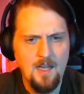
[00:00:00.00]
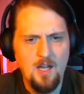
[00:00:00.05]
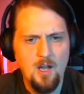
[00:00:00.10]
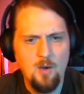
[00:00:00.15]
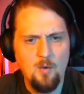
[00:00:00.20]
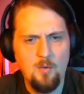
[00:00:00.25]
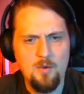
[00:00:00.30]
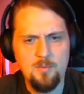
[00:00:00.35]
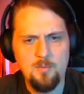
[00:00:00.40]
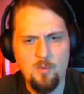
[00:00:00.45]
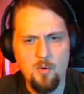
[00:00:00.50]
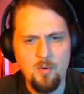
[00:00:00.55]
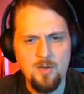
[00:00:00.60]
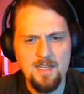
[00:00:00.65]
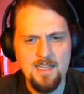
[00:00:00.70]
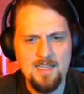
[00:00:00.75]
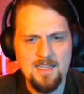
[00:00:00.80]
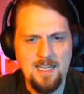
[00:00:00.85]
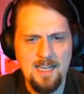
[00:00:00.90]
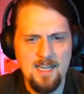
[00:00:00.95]
When
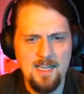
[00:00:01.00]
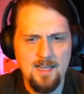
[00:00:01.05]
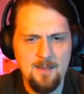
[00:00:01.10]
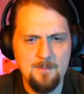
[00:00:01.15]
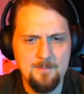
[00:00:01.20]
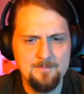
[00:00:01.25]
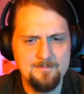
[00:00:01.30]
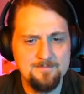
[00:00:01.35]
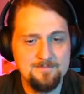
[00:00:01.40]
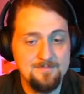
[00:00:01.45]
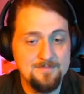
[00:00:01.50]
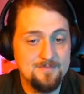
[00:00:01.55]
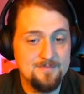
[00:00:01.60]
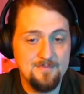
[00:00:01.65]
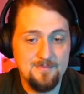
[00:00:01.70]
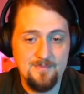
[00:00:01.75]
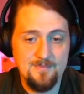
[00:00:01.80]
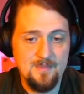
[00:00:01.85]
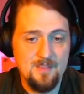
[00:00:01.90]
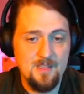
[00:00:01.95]
morning came,
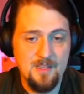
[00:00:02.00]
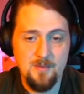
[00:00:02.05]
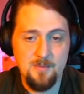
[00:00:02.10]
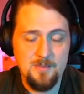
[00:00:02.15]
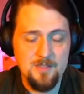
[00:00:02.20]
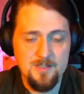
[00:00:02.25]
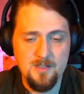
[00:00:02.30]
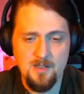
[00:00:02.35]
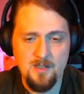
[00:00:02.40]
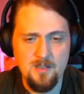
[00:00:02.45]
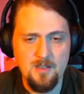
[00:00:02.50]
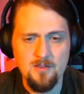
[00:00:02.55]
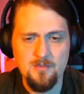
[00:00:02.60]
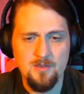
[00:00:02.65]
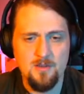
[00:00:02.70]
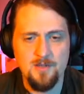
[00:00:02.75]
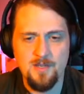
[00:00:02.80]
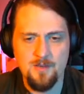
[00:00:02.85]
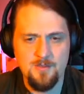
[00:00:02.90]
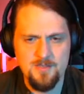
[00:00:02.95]
it was all
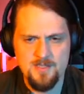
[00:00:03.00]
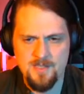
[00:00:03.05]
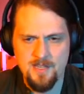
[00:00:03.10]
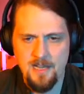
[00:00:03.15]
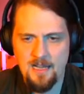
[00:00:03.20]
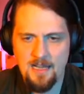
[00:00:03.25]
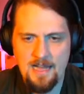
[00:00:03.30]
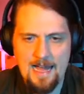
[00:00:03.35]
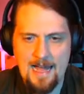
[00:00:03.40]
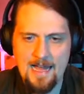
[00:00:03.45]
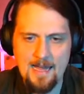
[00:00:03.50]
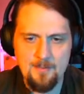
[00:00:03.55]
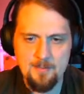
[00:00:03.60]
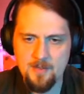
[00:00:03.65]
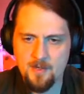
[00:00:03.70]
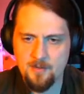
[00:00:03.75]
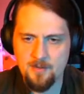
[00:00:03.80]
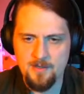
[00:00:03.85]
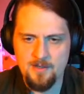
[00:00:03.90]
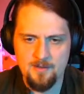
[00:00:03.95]
over. He was
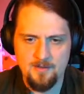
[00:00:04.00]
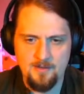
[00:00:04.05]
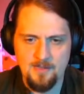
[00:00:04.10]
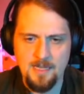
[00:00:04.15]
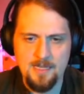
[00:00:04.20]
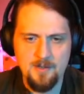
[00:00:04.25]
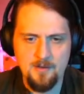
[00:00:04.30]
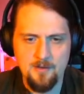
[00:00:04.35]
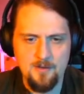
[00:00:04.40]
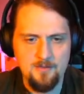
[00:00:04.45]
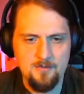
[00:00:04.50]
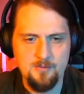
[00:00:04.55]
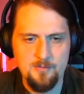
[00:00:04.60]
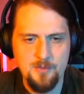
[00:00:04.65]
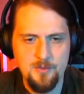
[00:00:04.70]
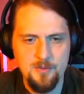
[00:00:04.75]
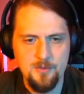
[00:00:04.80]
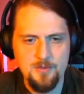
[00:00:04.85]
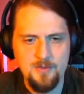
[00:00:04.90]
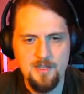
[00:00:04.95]
happier and lighter of
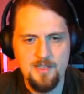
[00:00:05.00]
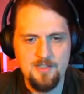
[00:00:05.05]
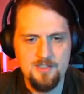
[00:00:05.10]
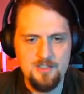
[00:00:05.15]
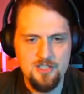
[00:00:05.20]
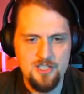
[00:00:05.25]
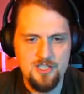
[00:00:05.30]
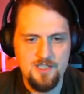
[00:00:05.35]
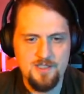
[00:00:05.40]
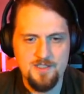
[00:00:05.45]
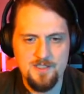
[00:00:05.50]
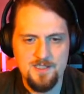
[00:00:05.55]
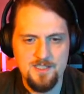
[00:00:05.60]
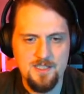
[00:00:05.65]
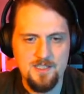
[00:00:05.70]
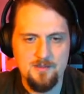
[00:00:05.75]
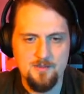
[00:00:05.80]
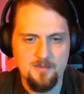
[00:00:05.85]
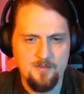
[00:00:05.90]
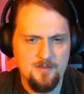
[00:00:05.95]
mood than she had
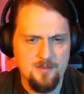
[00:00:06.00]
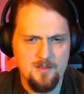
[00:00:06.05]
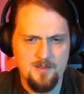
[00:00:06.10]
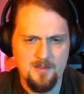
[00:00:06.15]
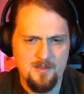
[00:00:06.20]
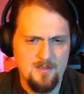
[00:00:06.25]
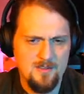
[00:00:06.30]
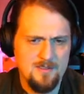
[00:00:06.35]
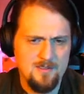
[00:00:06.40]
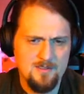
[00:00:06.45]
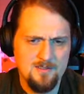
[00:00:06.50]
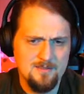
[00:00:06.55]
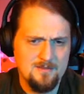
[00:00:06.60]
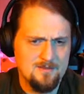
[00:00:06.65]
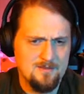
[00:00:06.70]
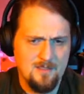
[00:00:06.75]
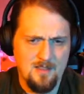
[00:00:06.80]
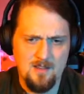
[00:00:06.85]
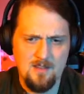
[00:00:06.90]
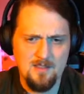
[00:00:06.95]
seen him for a long,
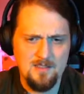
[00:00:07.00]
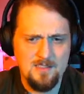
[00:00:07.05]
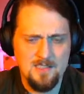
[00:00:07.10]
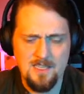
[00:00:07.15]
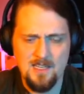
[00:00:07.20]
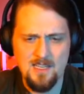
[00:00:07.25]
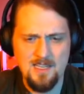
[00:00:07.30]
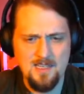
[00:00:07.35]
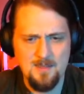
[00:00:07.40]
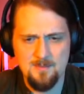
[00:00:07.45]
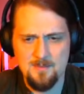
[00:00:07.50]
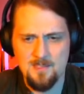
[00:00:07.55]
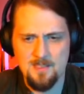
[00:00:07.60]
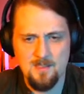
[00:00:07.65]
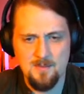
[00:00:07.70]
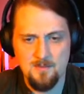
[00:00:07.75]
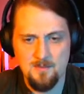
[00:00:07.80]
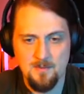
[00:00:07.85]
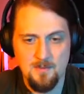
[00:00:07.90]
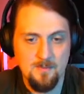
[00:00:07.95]
long time, and
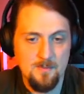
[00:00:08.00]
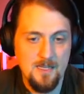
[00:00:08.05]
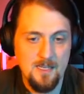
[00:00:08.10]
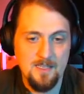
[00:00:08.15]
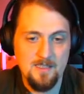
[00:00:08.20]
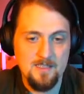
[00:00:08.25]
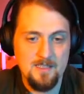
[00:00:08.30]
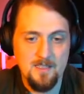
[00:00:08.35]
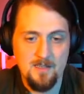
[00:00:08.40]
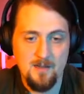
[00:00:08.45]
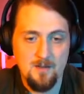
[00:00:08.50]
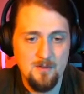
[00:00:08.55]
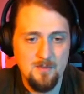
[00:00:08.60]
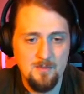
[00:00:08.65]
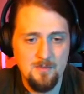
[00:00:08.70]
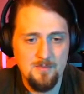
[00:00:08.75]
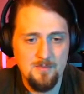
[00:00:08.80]
he remained at home.